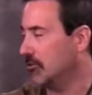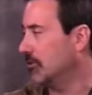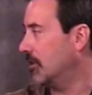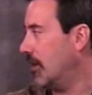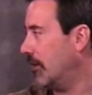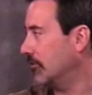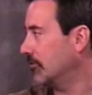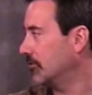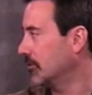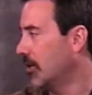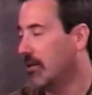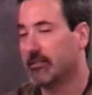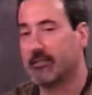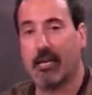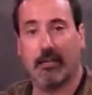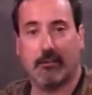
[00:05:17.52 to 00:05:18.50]
dollars.
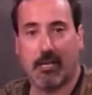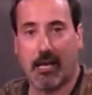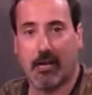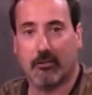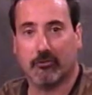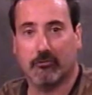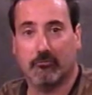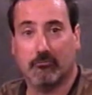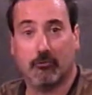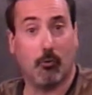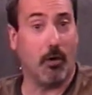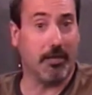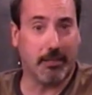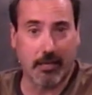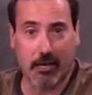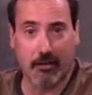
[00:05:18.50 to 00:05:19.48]
10,000,
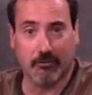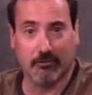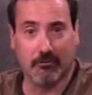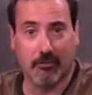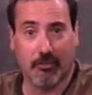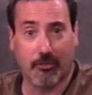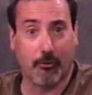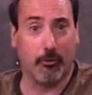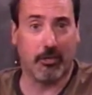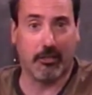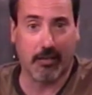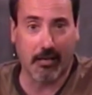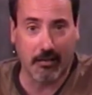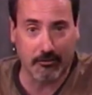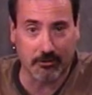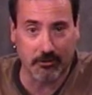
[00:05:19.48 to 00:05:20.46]
20,000,
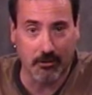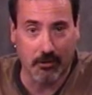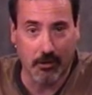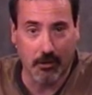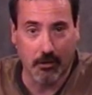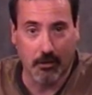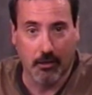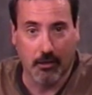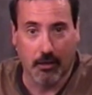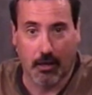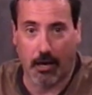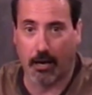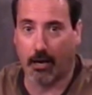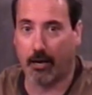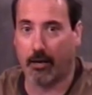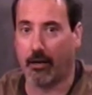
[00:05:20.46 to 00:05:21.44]
30,000.
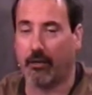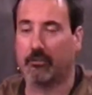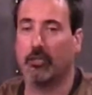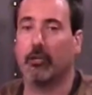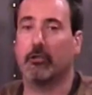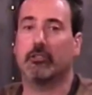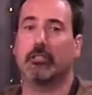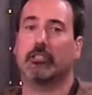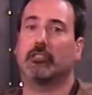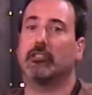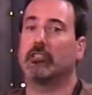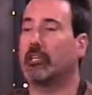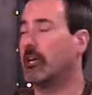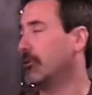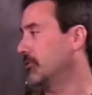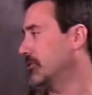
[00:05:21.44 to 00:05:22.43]
Uh, a little
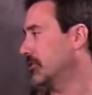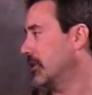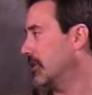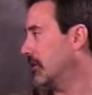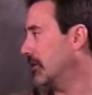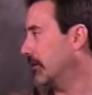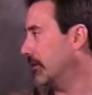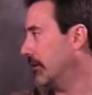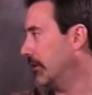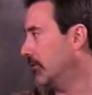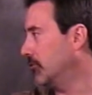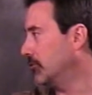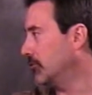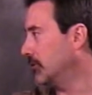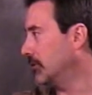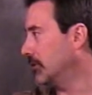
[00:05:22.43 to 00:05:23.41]
disingenuous, I think, at
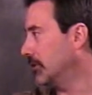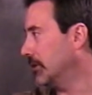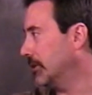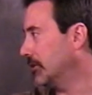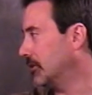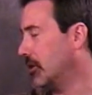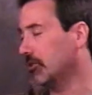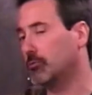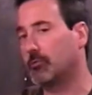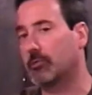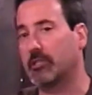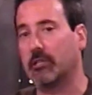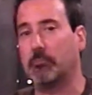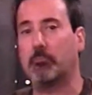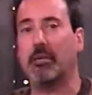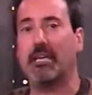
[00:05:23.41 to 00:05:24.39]
losing uh, touch with
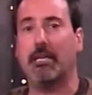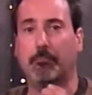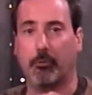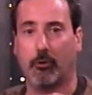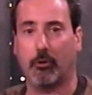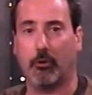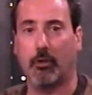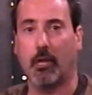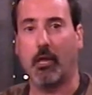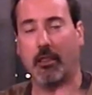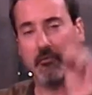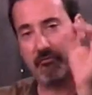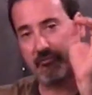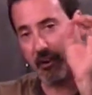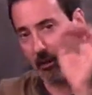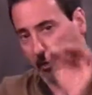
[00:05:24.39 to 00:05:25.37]
the people, the
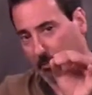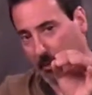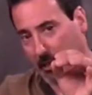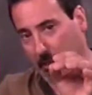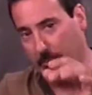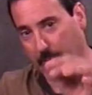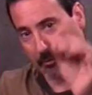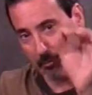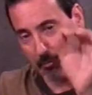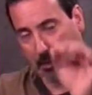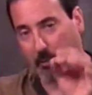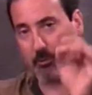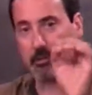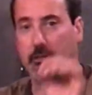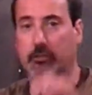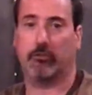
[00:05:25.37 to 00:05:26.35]
very people, the
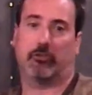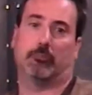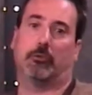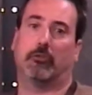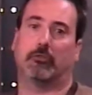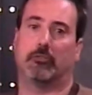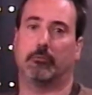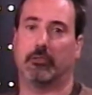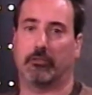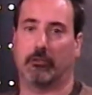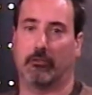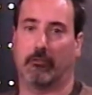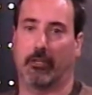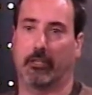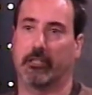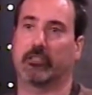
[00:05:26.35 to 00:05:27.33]
public that you're supposed to be
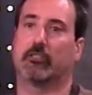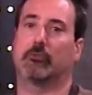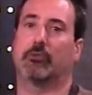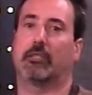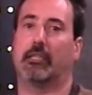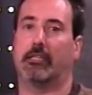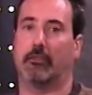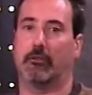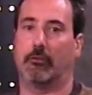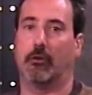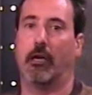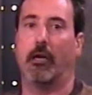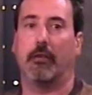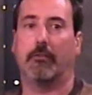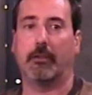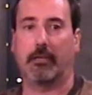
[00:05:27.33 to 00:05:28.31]
serving. This is what they do.
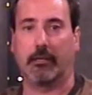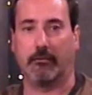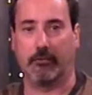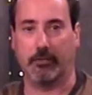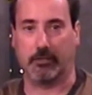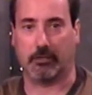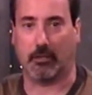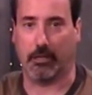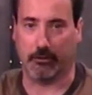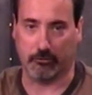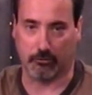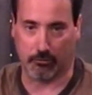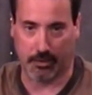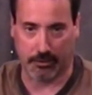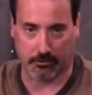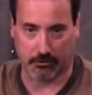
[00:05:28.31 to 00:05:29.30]
They give these clowns
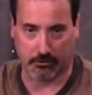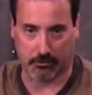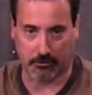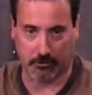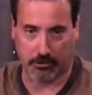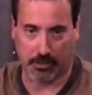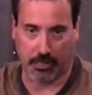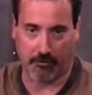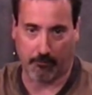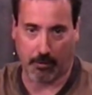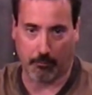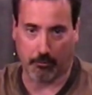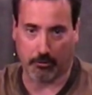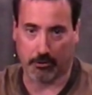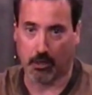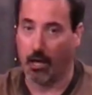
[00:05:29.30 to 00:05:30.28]
raises, their staff
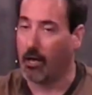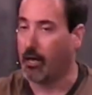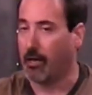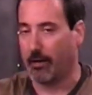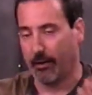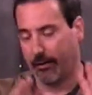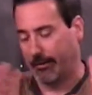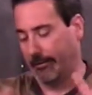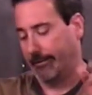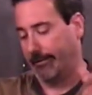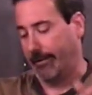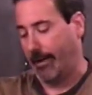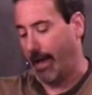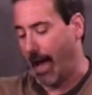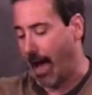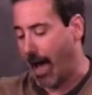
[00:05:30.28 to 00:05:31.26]
members.
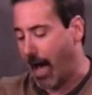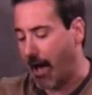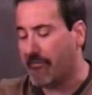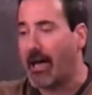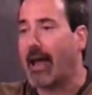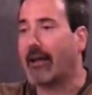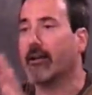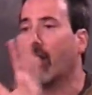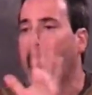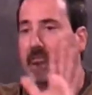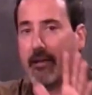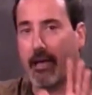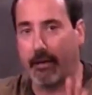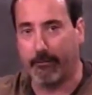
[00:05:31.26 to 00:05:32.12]
I- have had enough, Ed.